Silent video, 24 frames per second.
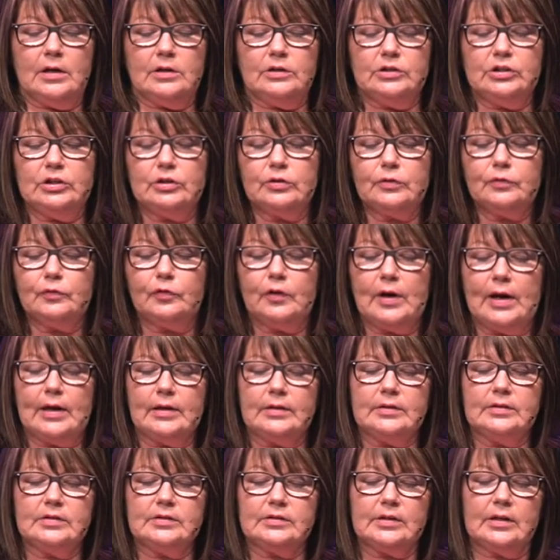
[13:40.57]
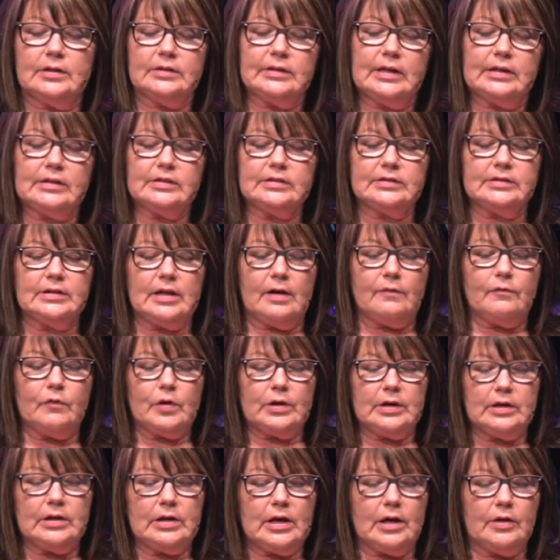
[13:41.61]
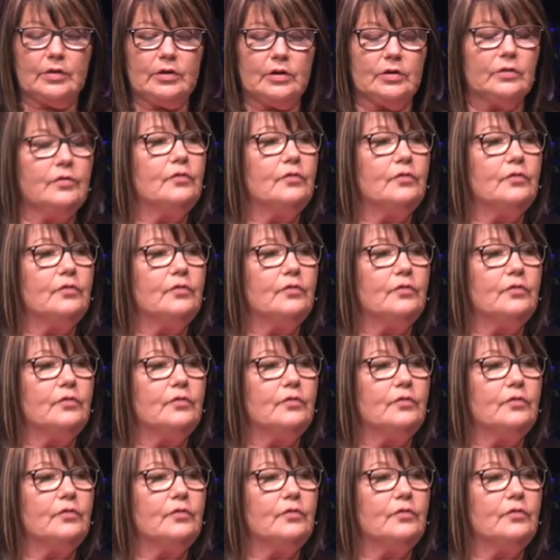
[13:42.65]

Dear friends, let us love one another,